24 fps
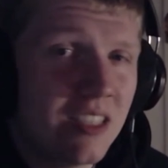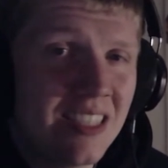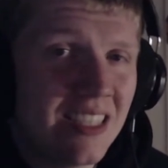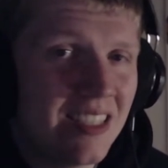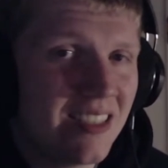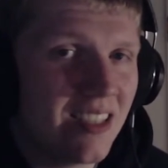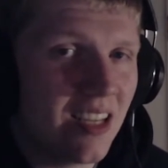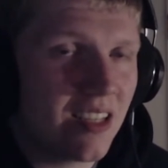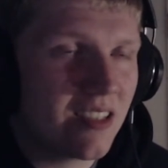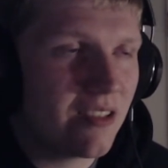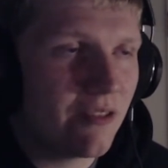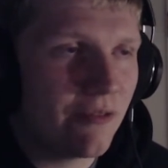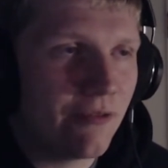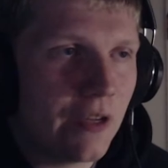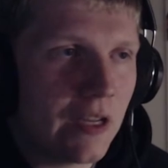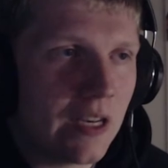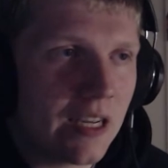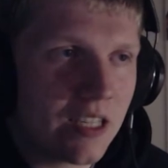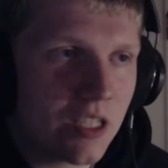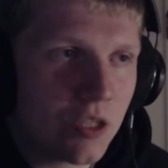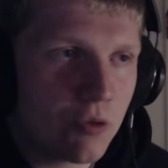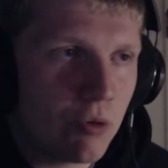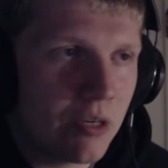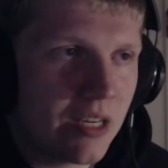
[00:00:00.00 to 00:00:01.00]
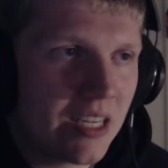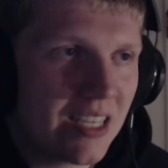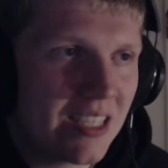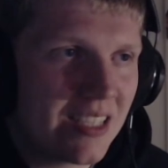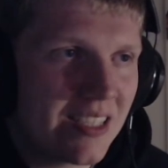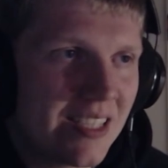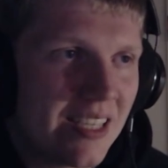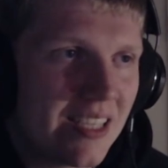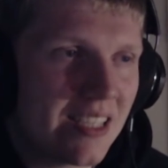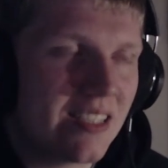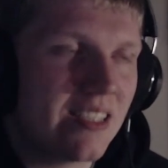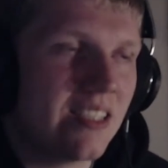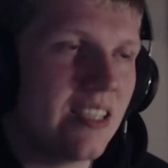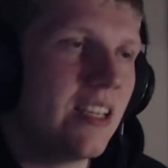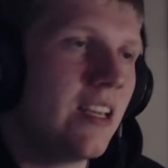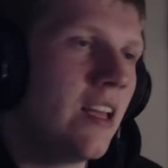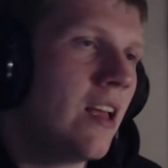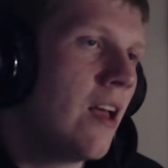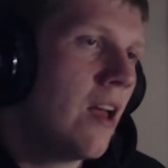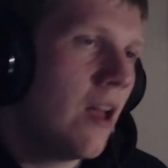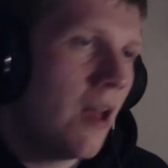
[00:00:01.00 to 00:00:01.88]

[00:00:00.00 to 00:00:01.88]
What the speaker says: It doesn't feel like it's running at 60.